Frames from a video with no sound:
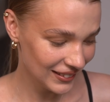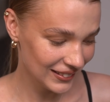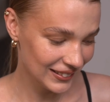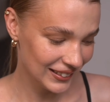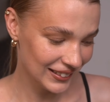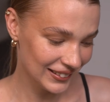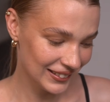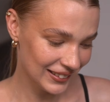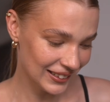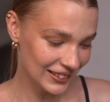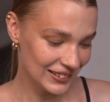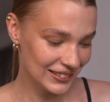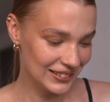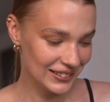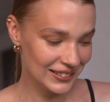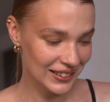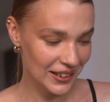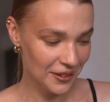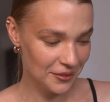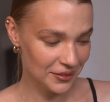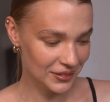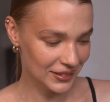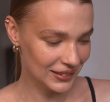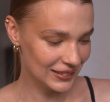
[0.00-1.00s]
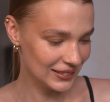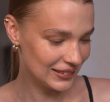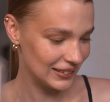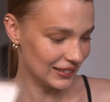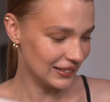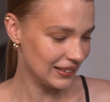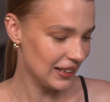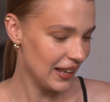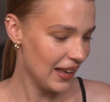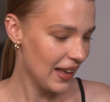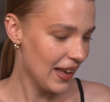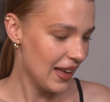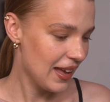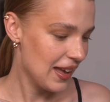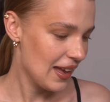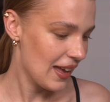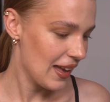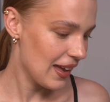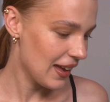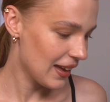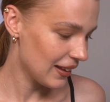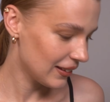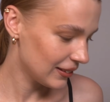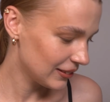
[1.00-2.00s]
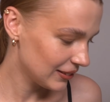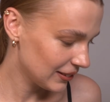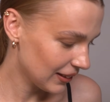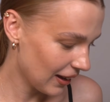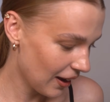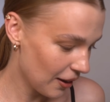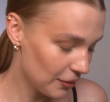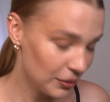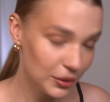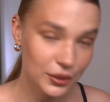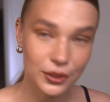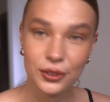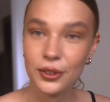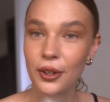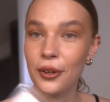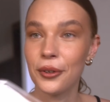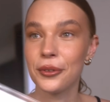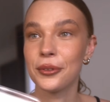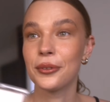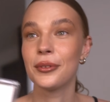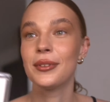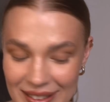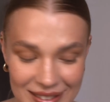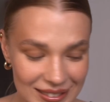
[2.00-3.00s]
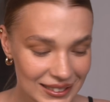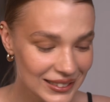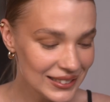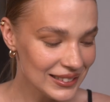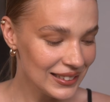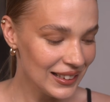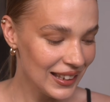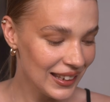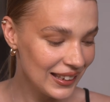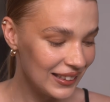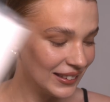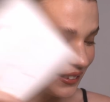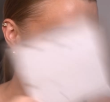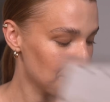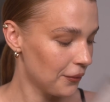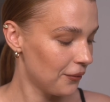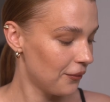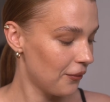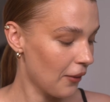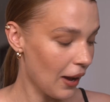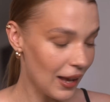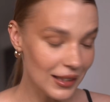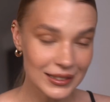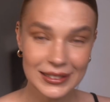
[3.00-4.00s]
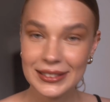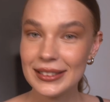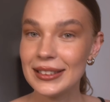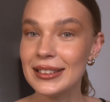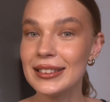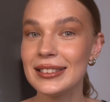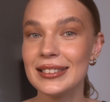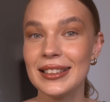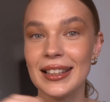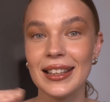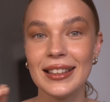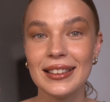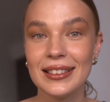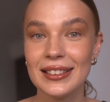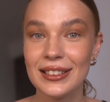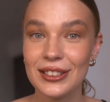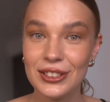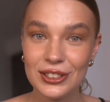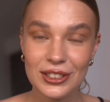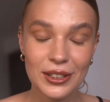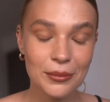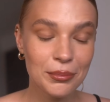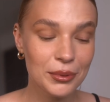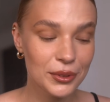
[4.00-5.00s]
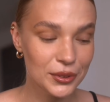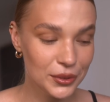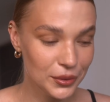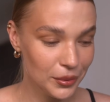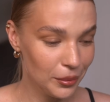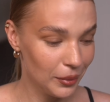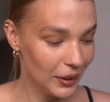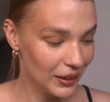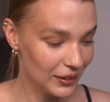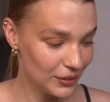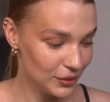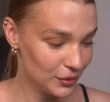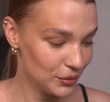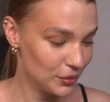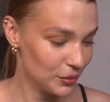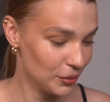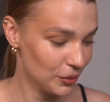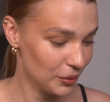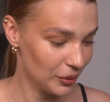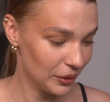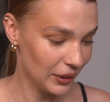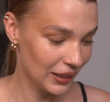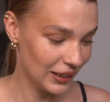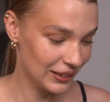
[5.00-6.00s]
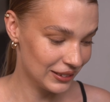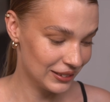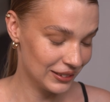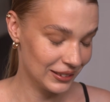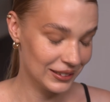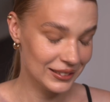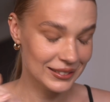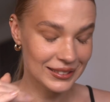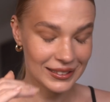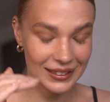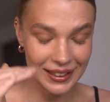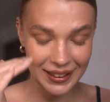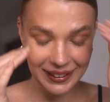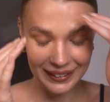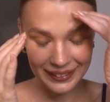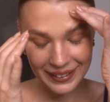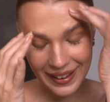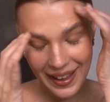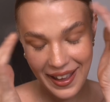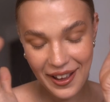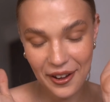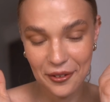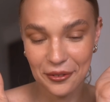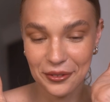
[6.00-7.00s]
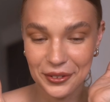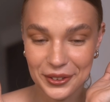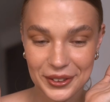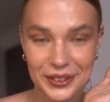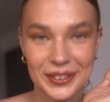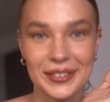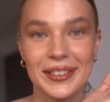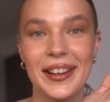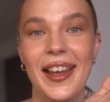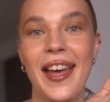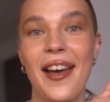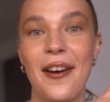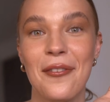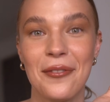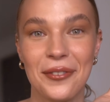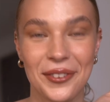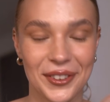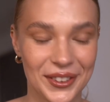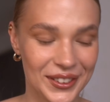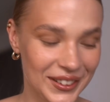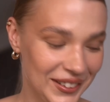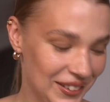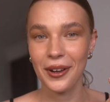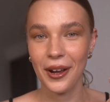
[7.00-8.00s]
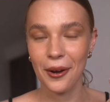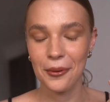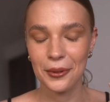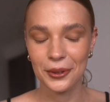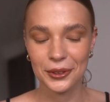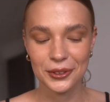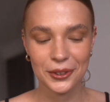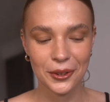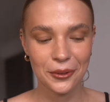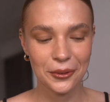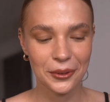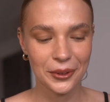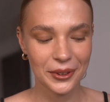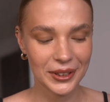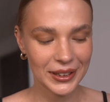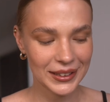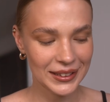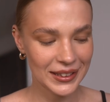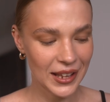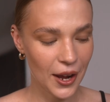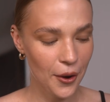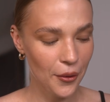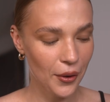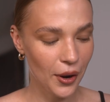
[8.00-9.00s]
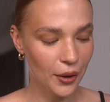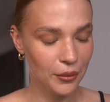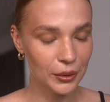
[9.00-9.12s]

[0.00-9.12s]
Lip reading: tested everything, and I will show you. This is like the fastest and the cheapest way to do your lashes, like ever. I will show you right now. I